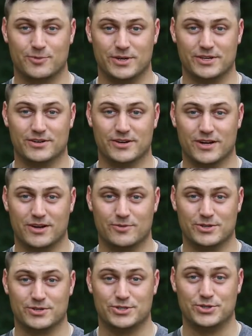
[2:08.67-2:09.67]
when
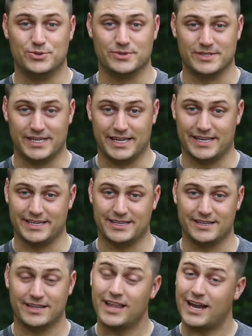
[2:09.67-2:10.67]
you're shooting, and
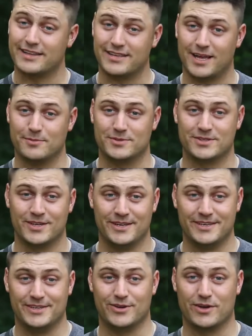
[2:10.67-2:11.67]
a lot of times,
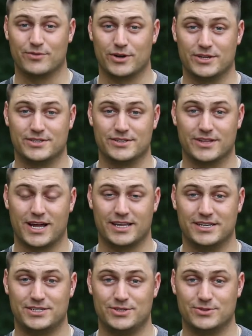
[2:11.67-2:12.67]
I've run into a lot of
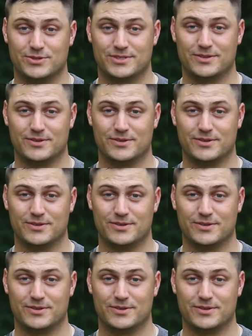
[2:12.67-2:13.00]
issues